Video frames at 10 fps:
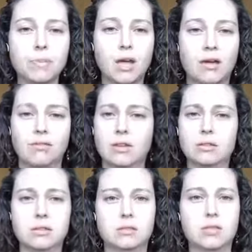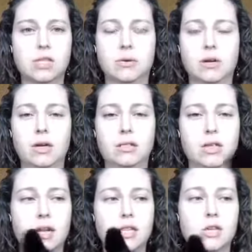I found, a
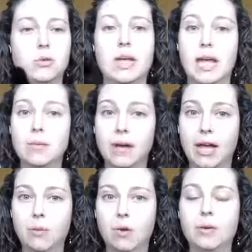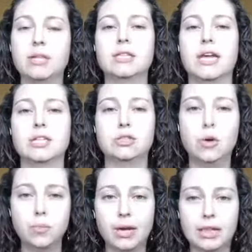ton that you can buy at Walmart that
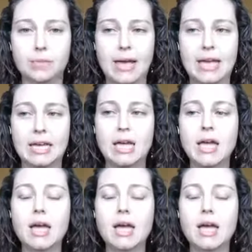don't break the bank,